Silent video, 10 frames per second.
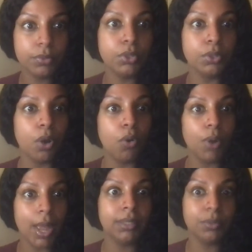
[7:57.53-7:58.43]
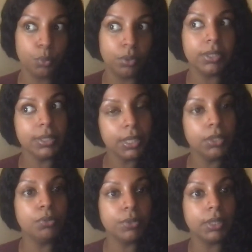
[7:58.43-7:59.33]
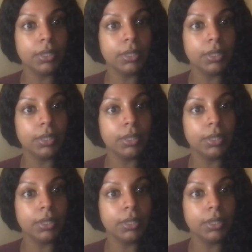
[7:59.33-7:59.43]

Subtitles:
and will continue to